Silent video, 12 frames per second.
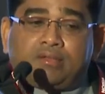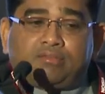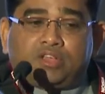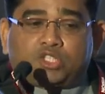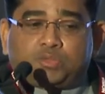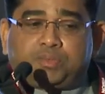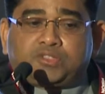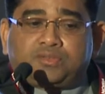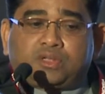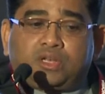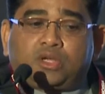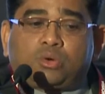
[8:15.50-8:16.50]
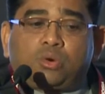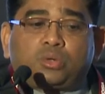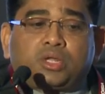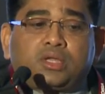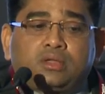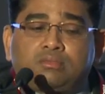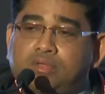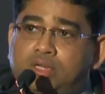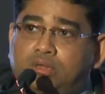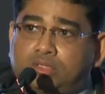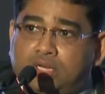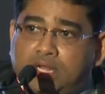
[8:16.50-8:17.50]
We are specifically quoting,
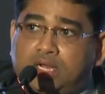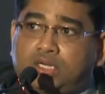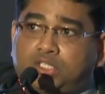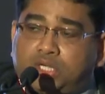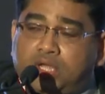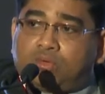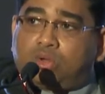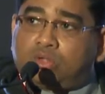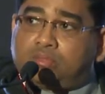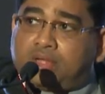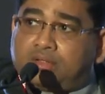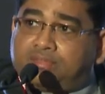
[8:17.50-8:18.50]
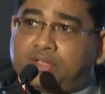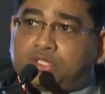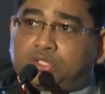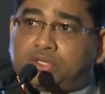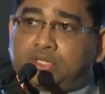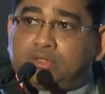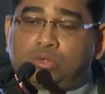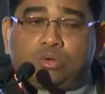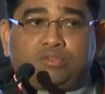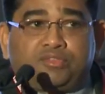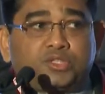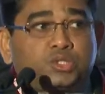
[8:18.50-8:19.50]
the large high volume manufacturing, no
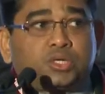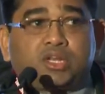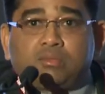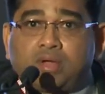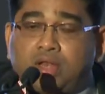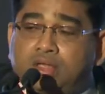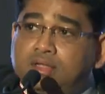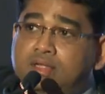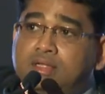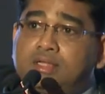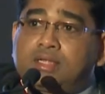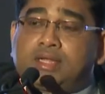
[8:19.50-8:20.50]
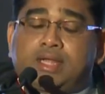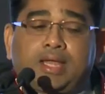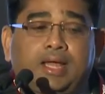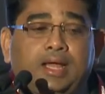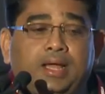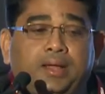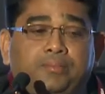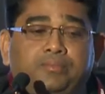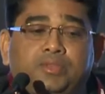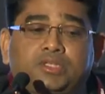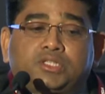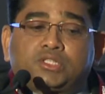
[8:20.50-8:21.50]
offense to anybody.
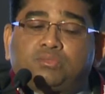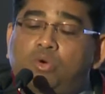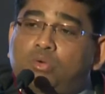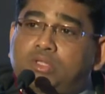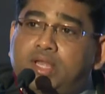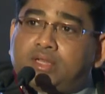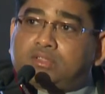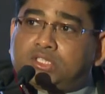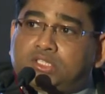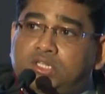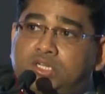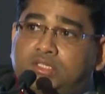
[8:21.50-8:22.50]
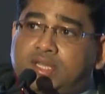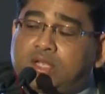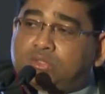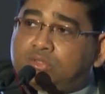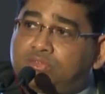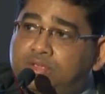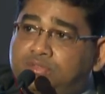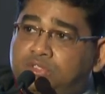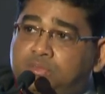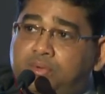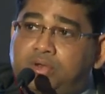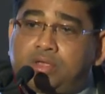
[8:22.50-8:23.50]
This is more than 600,000
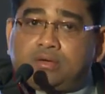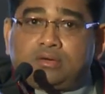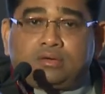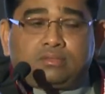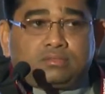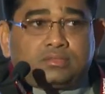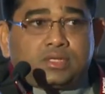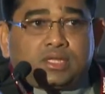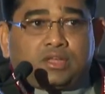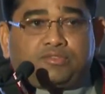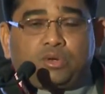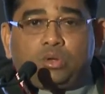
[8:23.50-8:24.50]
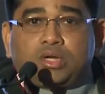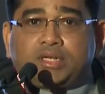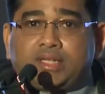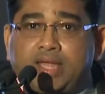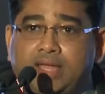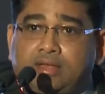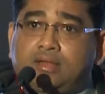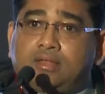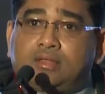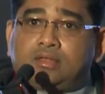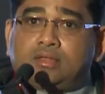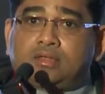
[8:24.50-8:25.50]
wafers per year. If you look at that,
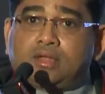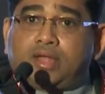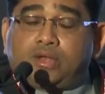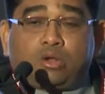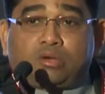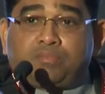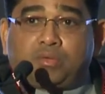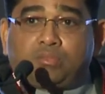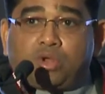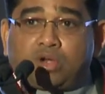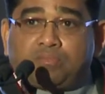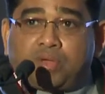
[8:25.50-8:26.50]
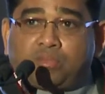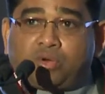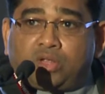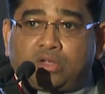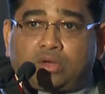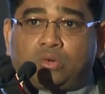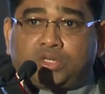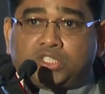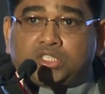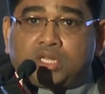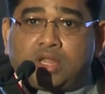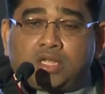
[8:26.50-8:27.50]
and not memory included,
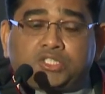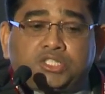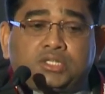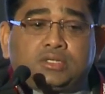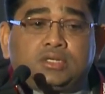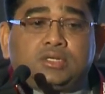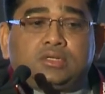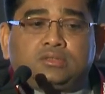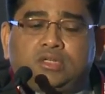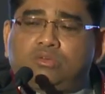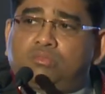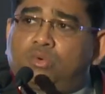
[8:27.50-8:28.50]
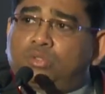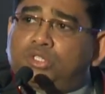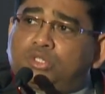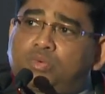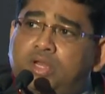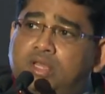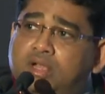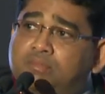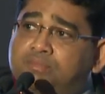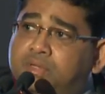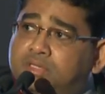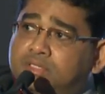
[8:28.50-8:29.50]
just logic, there were more than 20
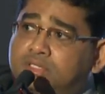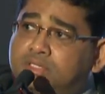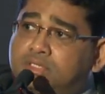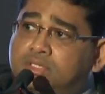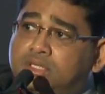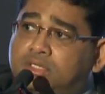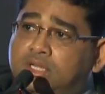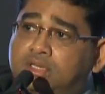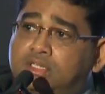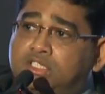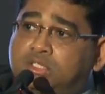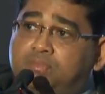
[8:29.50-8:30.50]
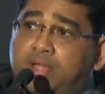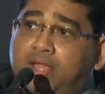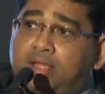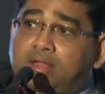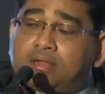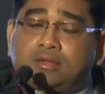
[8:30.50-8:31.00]
companies 10 years back.